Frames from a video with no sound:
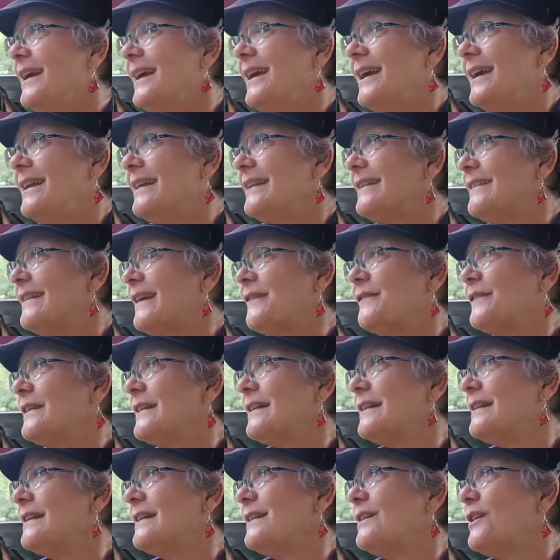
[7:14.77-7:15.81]
And it's
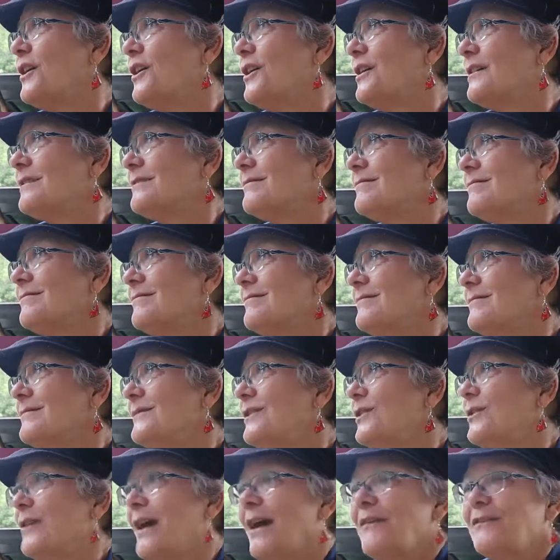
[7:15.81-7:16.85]
definitely not
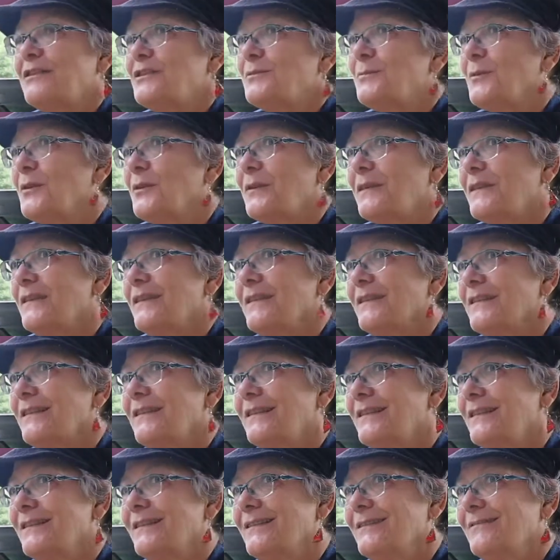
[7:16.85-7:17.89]
your average
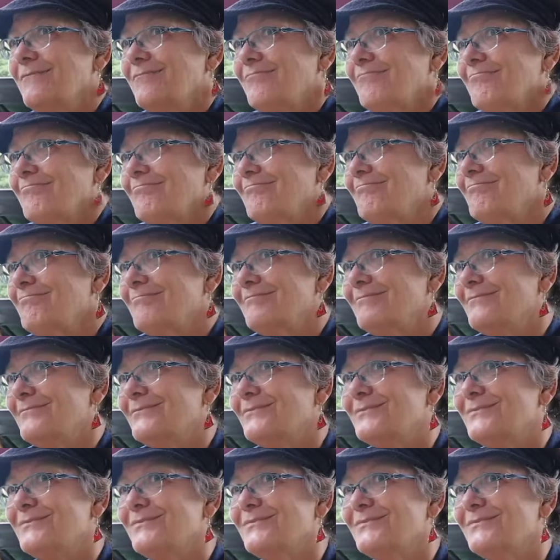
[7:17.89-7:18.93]
person's
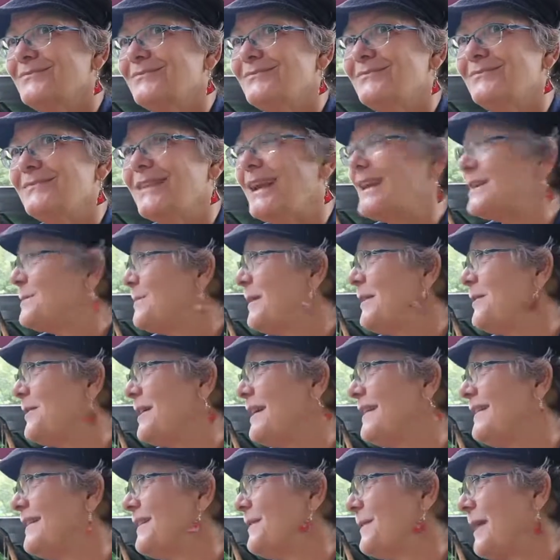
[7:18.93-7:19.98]

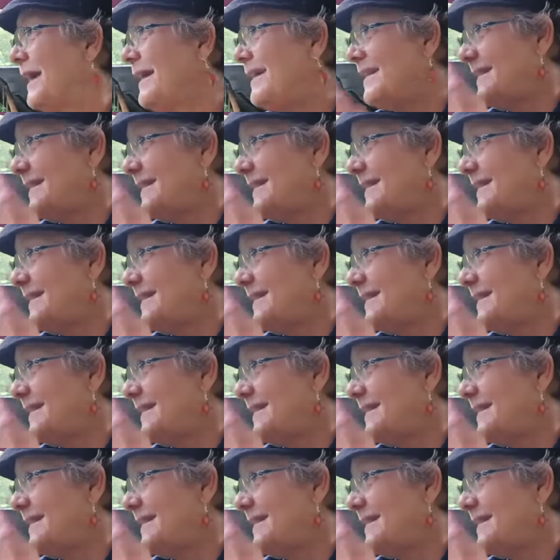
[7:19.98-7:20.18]
experience, right?